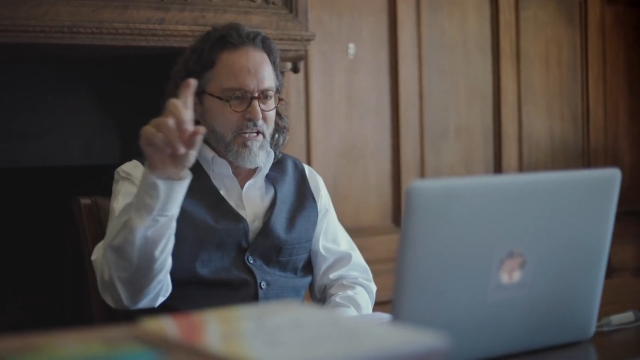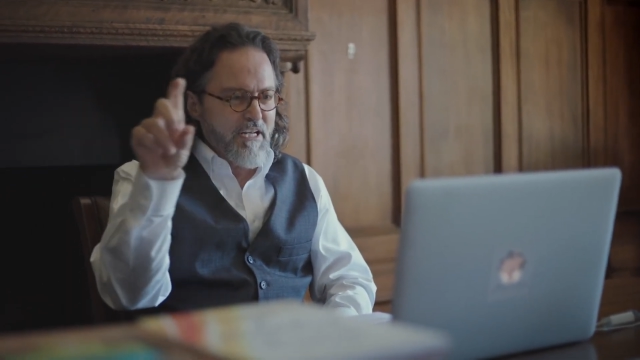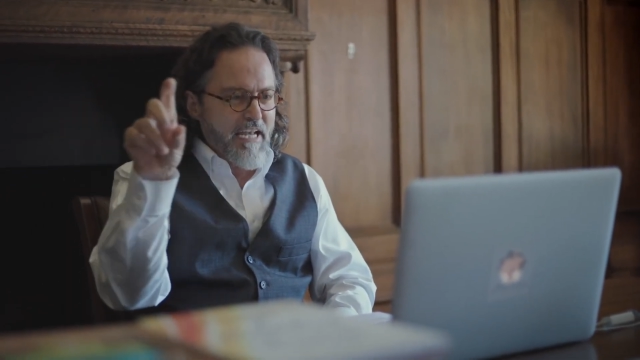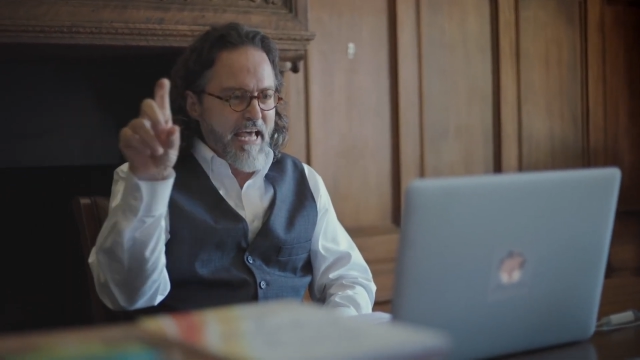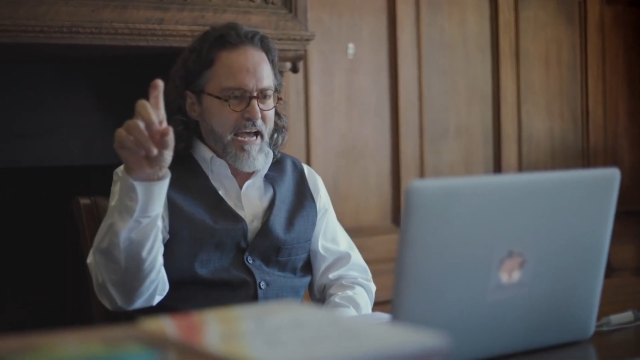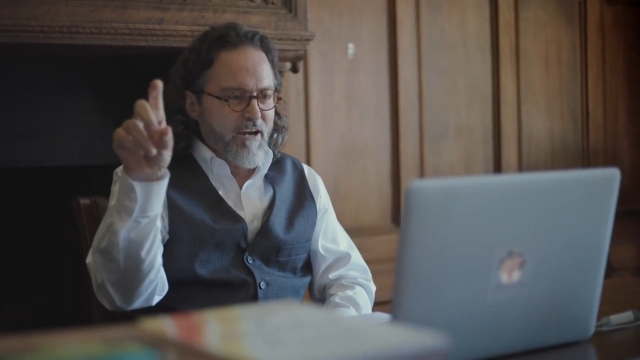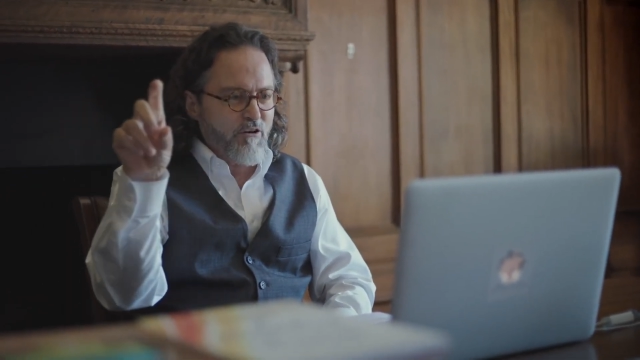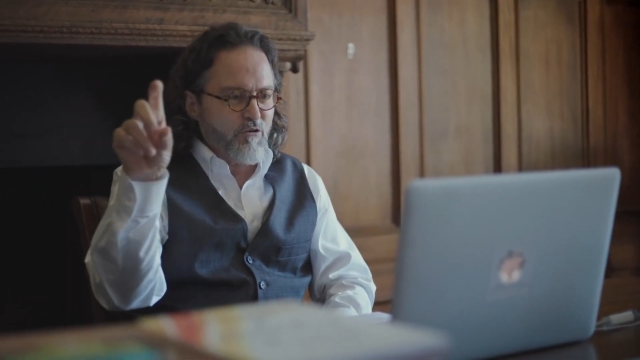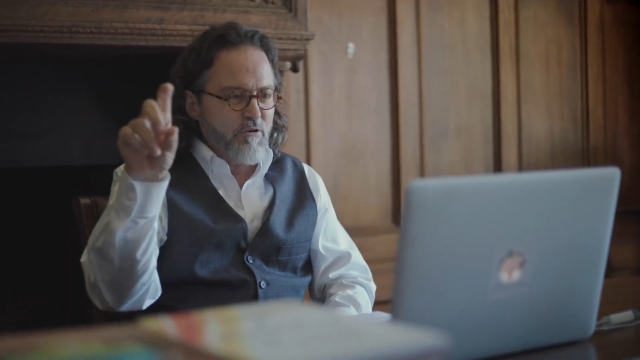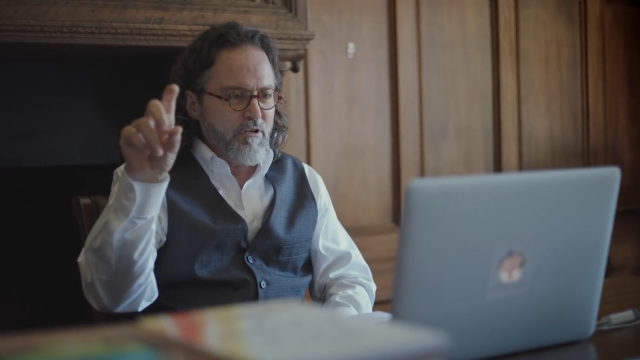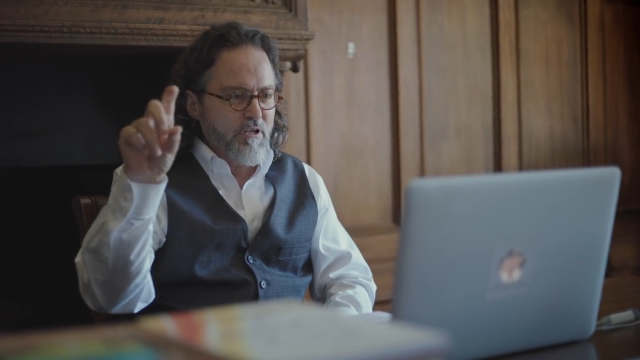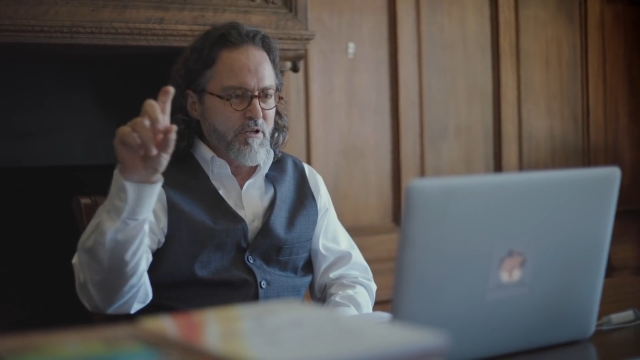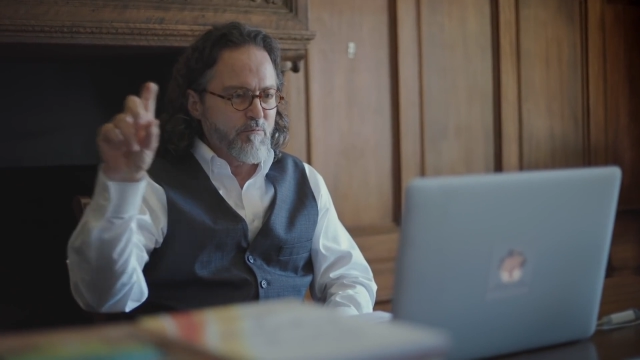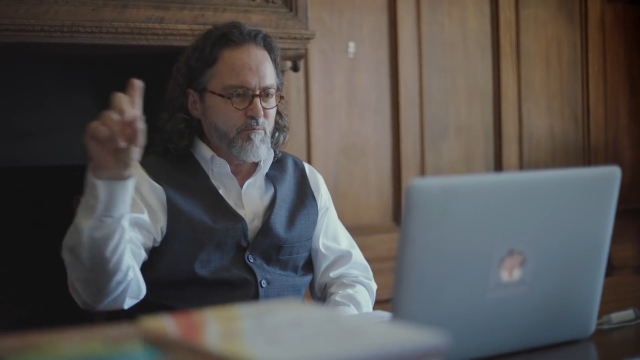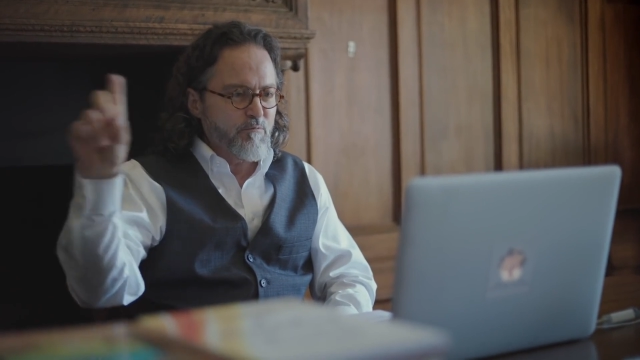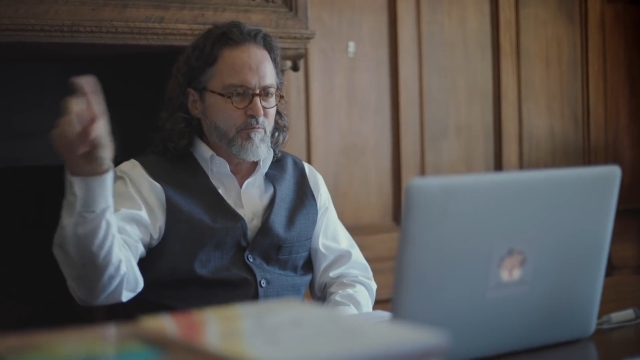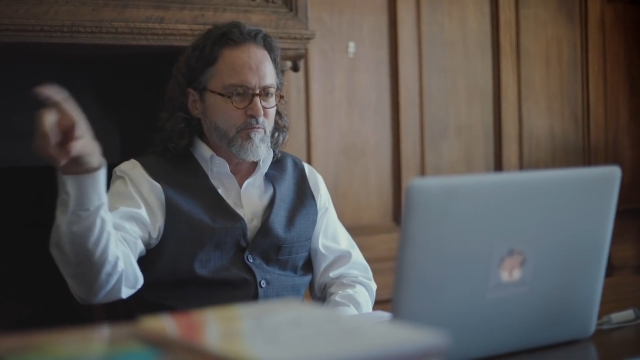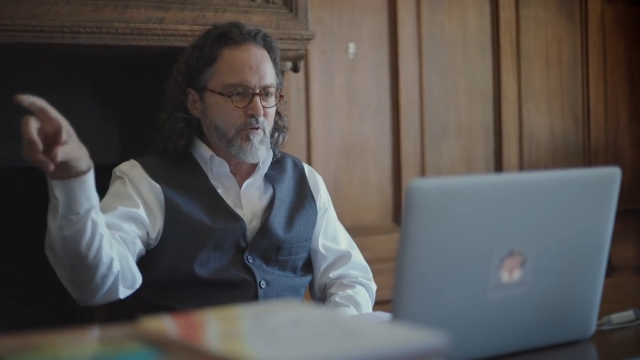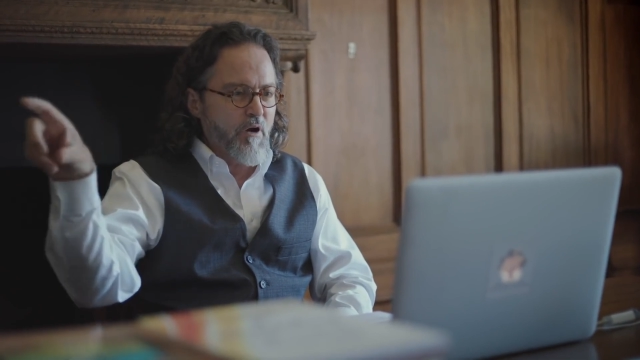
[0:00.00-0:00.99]

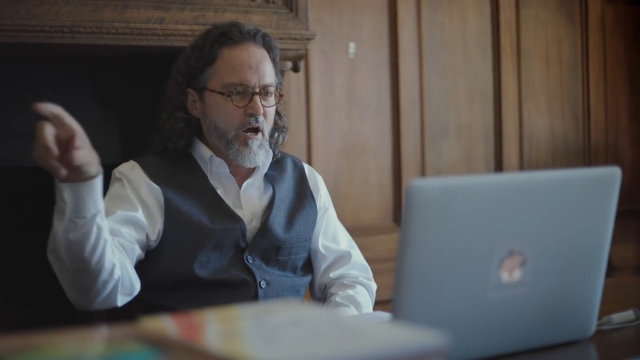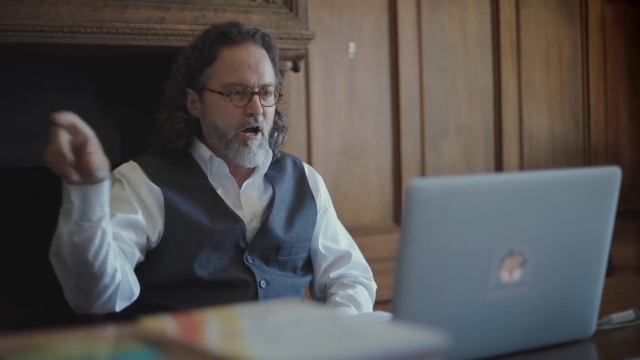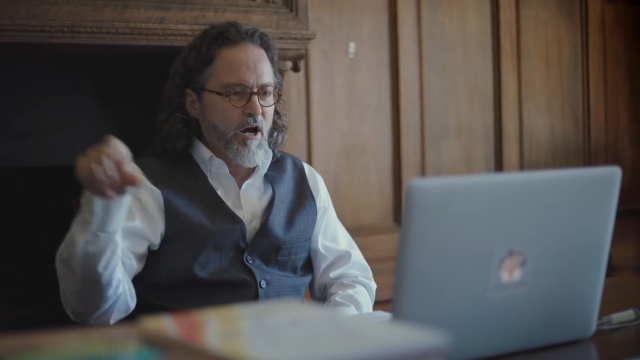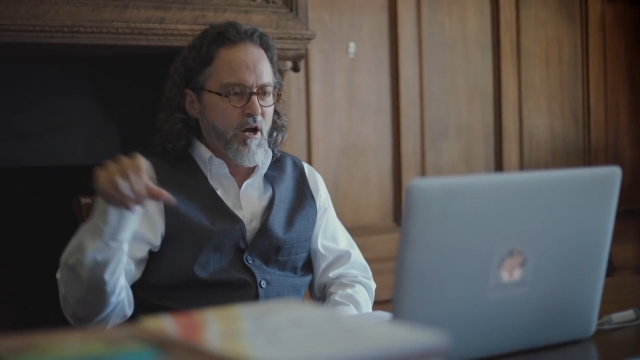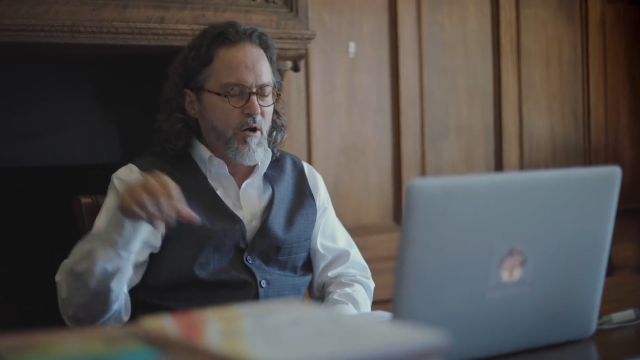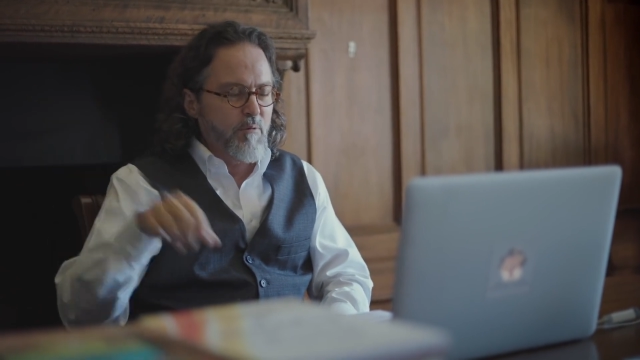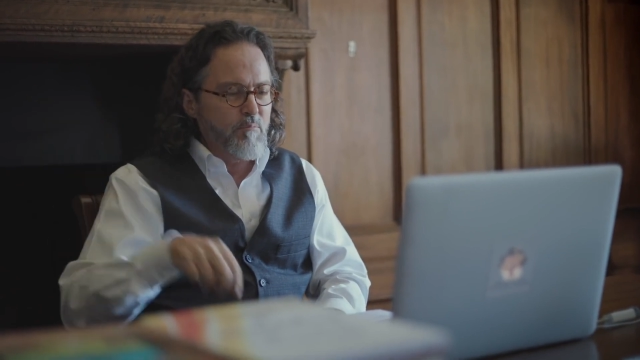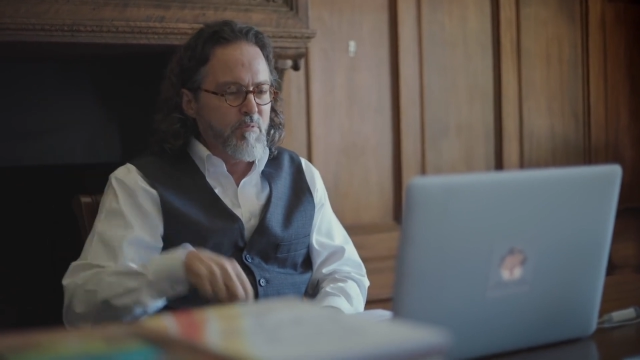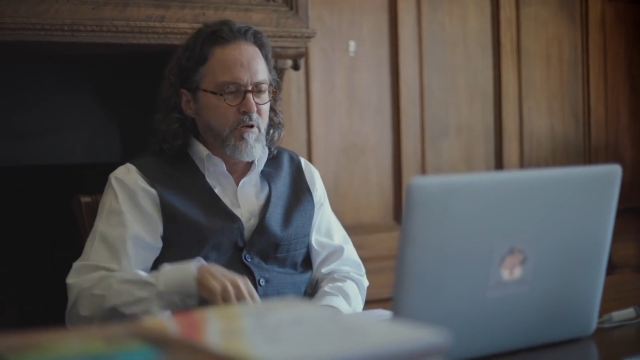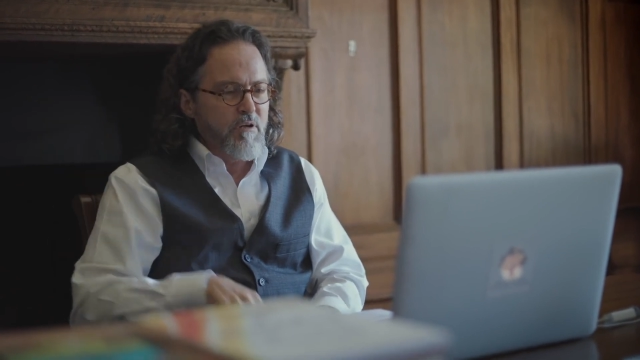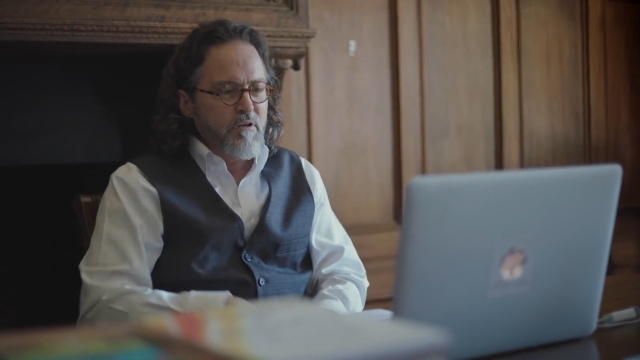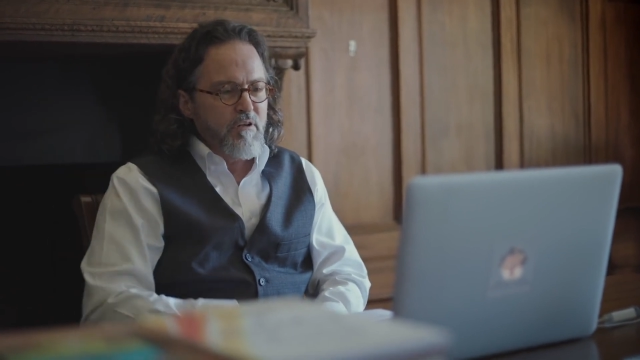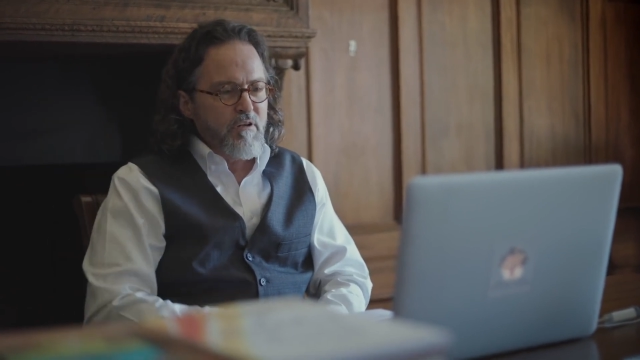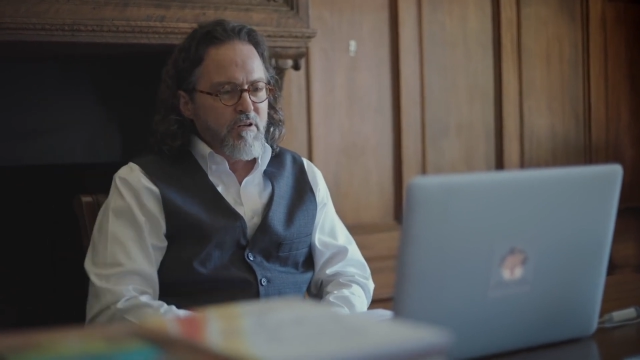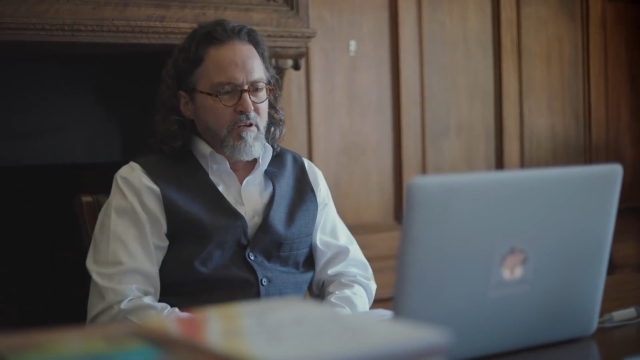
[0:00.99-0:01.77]
anacronym from